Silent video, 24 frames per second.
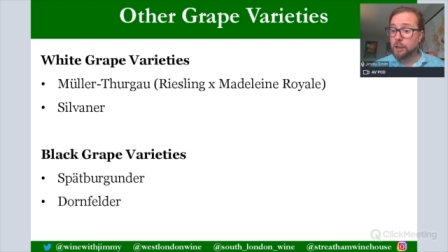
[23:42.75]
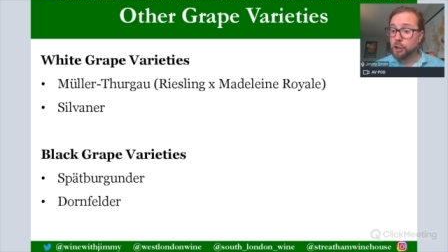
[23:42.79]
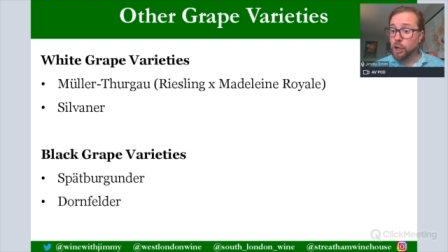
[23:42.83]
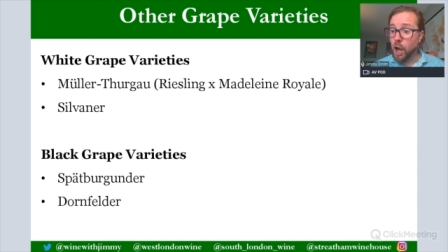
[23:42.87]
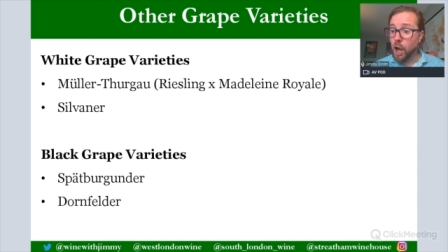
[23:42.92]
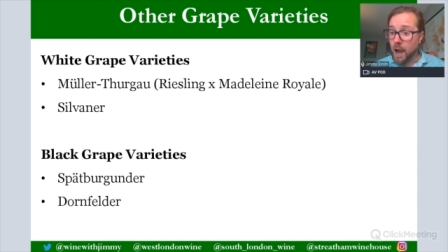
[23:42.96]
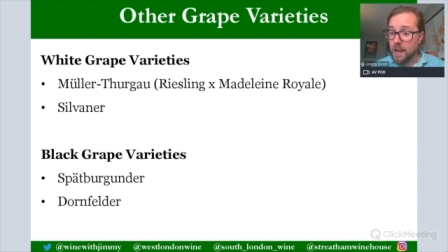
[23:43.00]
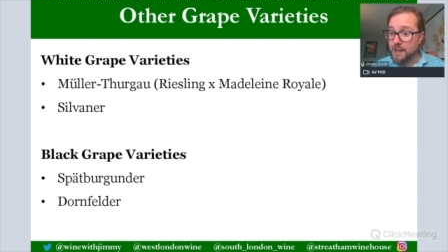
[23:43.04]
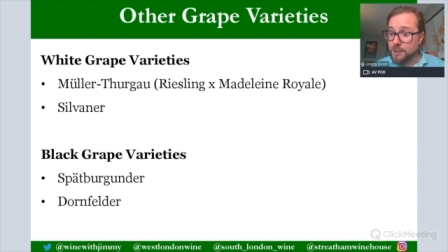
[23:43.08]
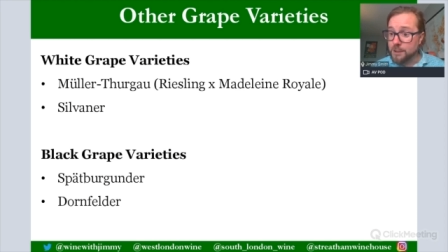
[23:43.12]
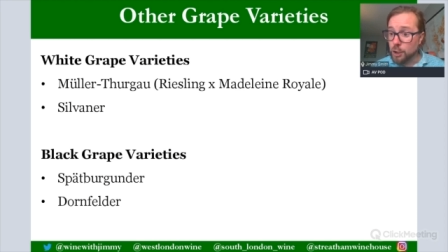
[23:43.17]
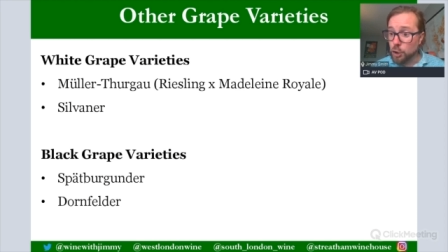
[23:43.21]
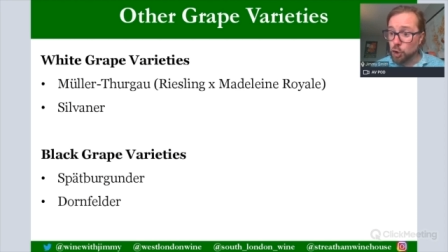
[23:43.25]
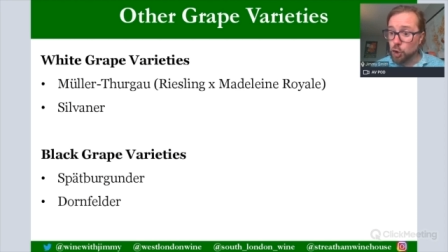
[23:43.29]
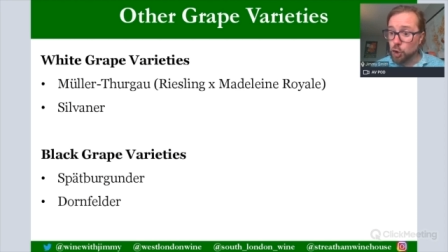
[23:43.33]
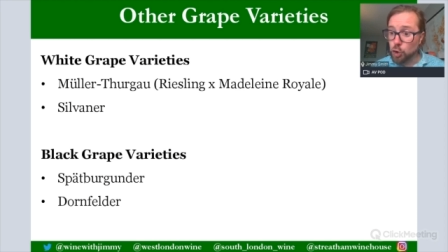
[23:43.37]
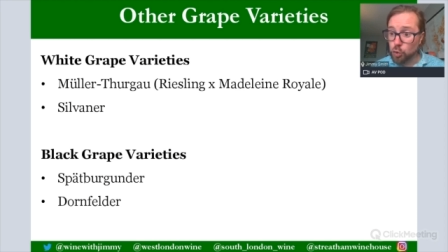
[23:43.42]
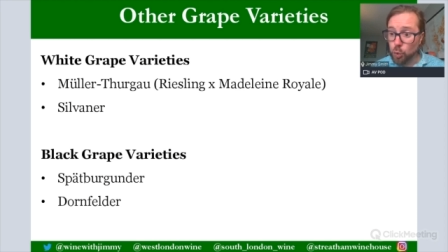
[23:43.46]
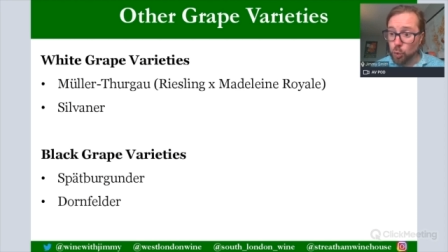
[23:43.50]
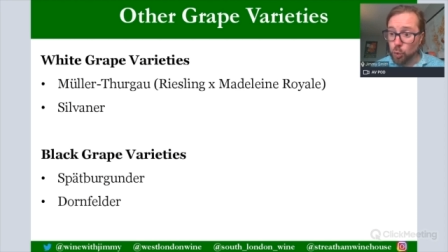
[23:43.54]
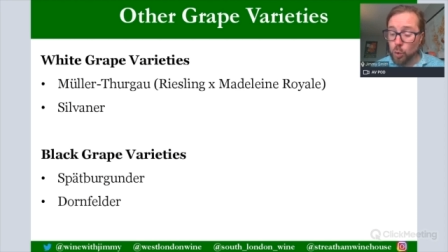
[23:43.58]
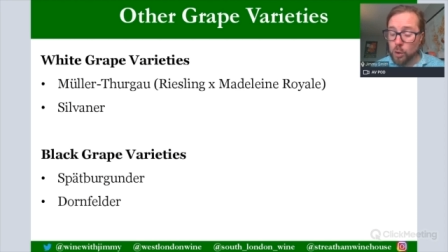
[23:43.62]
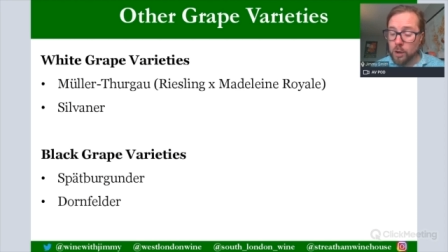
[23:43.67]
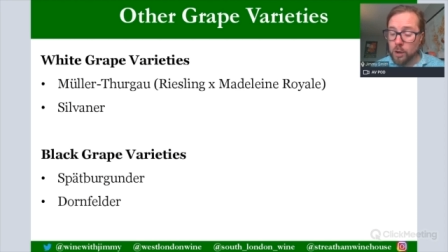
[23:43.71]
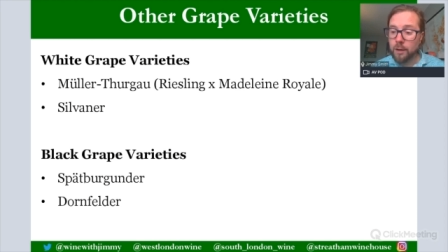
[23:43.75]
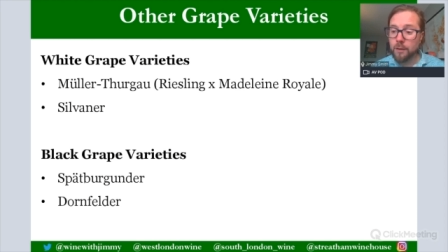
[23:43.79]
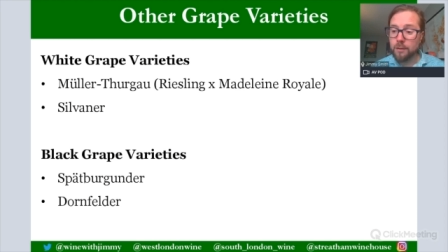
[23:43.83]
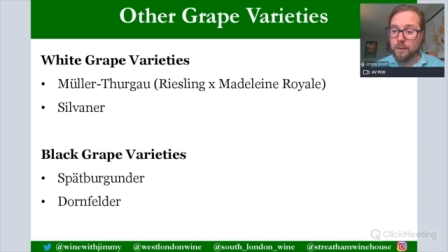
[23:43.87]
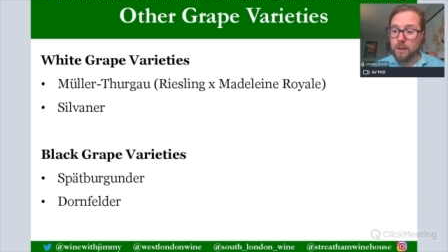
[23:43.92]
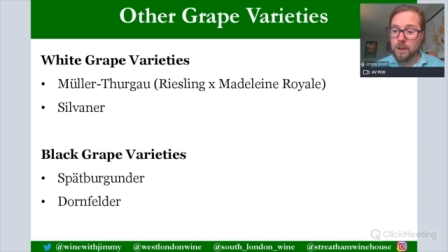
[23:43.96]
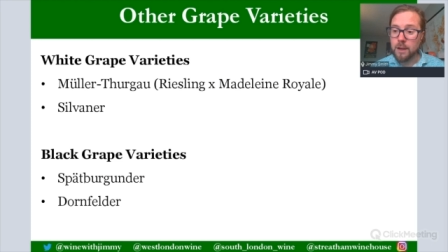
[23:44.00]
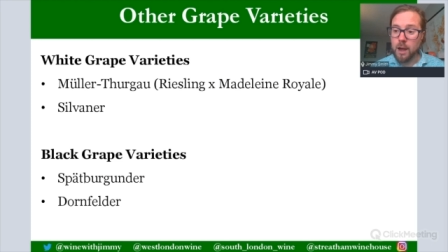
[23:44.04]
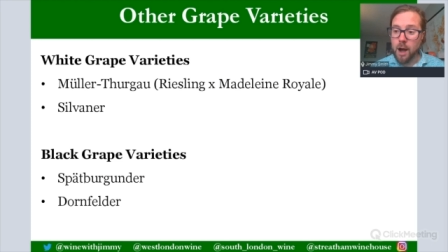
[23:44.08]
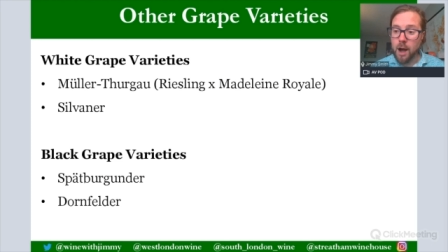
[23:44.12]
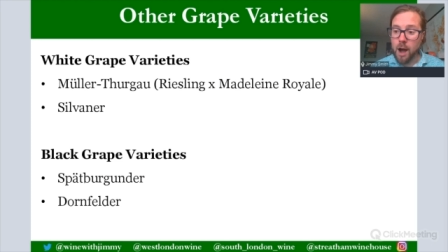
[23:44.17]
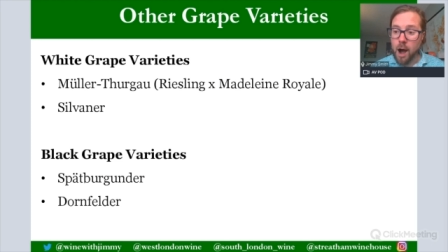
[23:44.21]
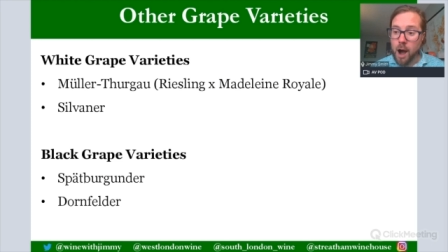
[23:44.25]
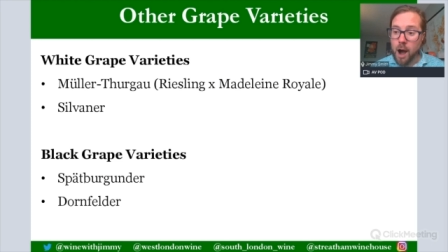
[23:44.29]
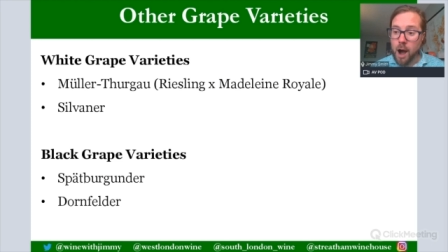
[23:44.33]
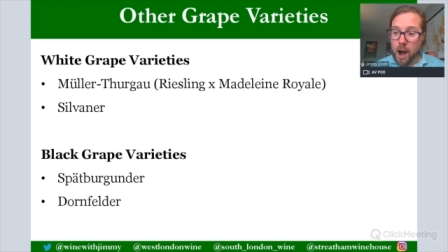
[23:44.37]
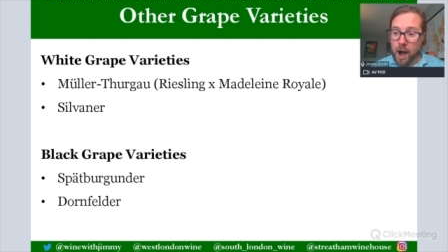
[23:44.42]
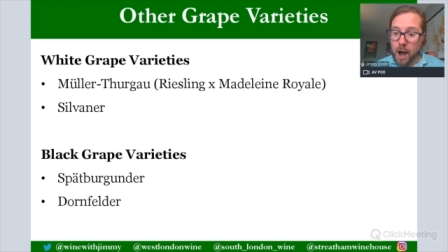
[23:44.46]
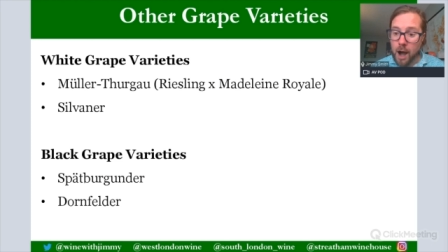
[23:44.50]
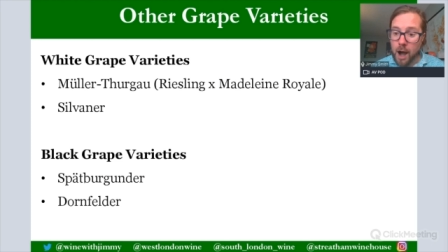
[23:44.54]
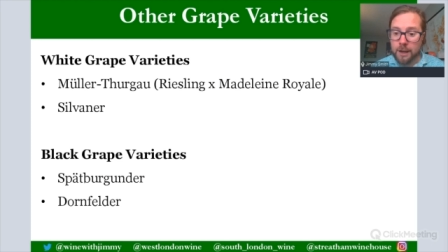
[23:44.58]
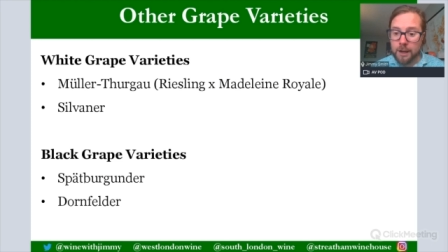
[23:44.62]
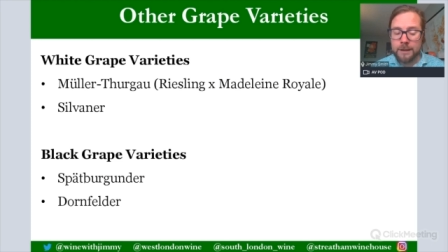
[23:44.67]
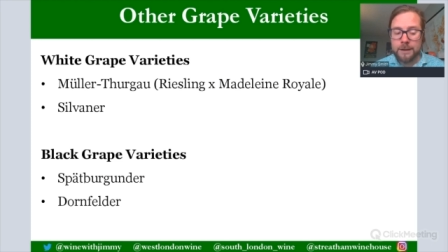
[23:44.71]
Kaiserstuhl, the
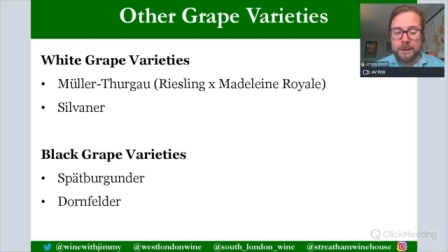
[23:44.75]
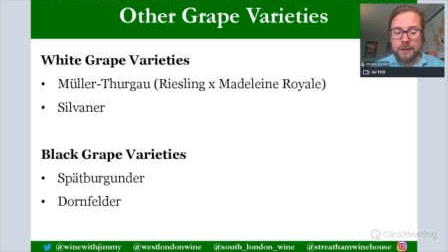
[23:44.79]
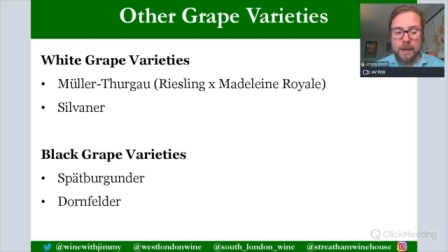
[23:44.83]
Ahr,